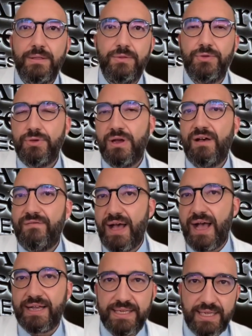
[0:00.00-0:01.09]
do you have
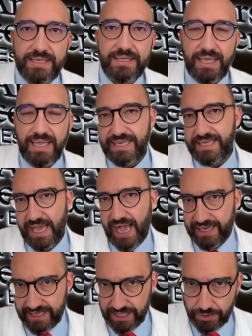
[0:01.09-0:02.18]
easy
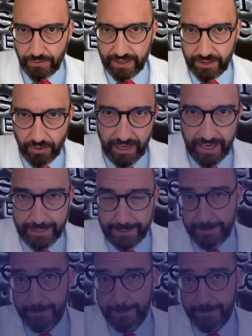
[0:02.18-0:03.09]
access to a toilet?